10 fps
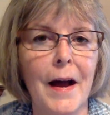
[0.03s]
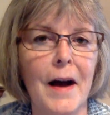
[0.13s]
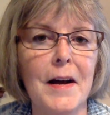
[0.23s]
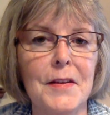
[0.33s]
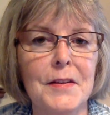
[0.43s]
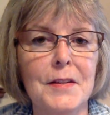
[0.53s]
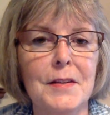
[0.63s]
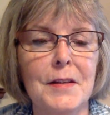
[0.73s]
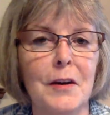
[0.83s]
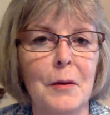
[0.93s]
Hi, this is
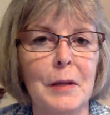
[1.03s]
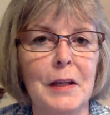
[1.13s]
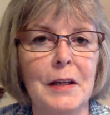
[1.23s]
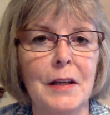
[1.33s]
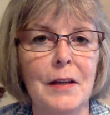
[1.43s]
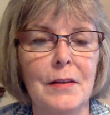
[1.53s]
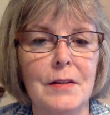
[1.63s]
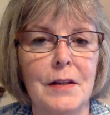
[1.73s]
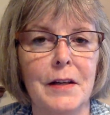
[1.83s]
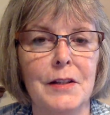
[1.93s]
Karen McKee, the
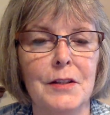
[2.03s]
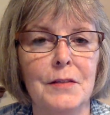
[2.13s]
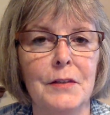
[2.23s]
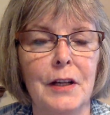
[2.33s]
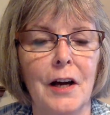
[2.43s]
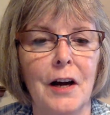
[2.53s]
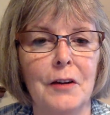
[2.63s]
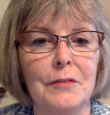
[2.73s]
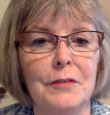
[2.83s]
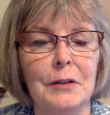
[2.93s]
scientist
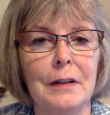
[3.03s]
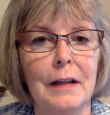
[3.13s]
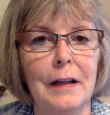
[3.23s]
videographer.